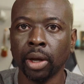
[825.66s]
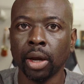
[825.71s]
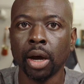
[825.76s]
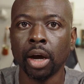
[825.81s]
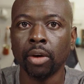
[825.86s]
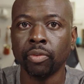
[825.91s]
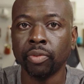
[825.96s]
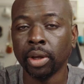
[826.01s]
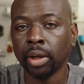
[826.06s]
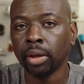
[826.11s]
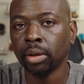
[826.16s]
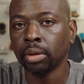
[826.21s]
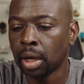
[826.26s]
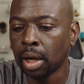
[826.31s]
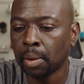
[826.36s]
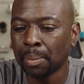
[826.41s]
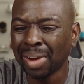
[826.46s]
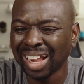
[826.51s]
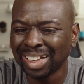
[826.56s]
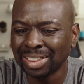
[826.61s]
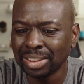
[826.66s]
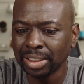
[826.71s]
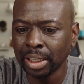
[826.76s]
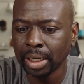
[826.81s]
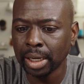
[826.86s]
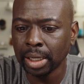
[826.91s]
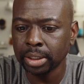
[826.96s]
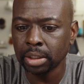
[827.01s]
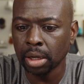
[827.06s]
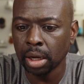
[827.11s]
coffee. I
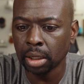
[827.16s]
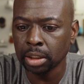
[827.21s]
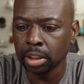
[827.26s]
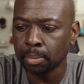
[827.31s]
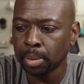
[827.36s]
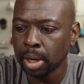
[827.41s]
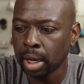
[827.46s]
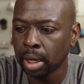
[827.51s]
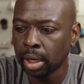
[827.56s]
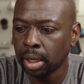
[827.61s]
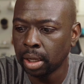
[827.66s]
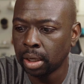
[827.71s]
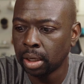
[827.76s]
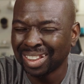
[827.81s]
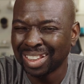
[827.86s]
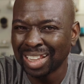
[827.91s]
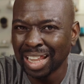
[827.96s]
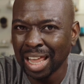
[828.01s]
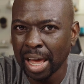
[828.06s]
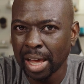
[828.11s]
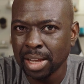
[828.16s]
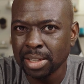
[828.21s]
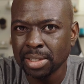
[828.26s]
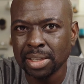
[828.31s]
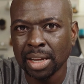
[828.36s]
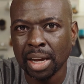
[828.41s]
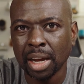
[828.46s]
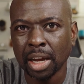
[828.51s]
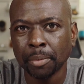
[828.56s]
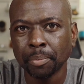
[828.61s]
think I talked about it last
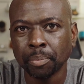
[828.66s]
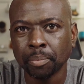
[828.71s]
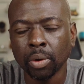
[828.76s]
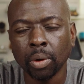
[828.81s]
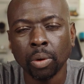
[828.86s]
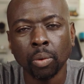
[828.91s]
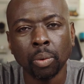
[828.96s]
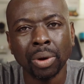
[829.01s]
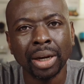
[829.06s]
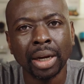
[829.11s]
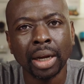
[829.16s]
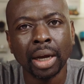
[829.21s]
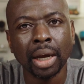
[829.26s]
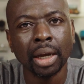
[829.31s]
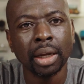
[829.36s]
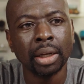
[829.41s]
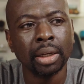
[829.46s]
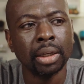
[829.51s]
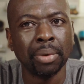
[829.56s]
time or whatnot,